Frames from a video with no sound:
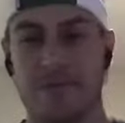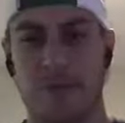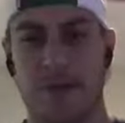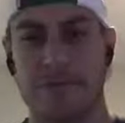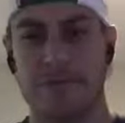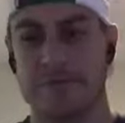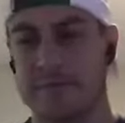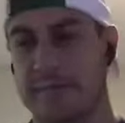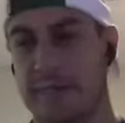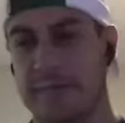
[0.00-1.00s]
My answer is
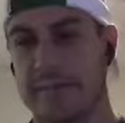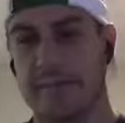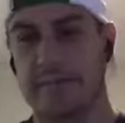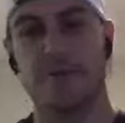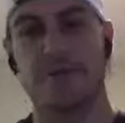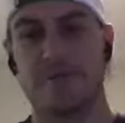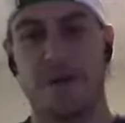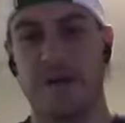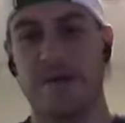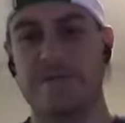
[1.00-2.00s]
just like this person
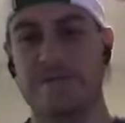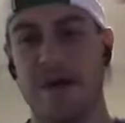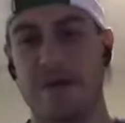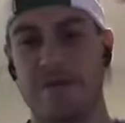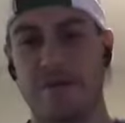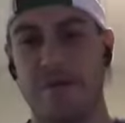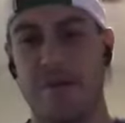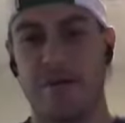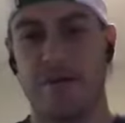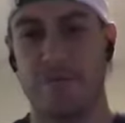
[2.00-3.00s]
probably doesn't lock their
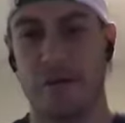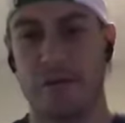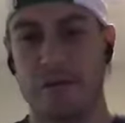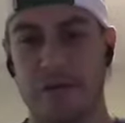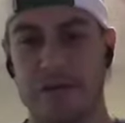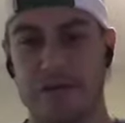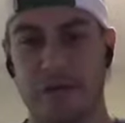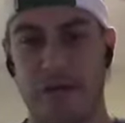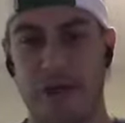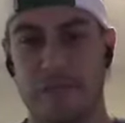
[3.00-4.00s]
car and probably gets
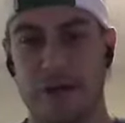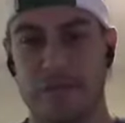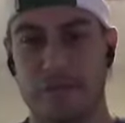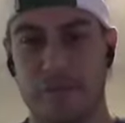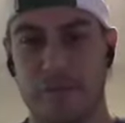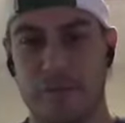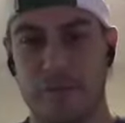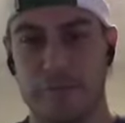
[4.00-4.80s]
their laptop stolen from them.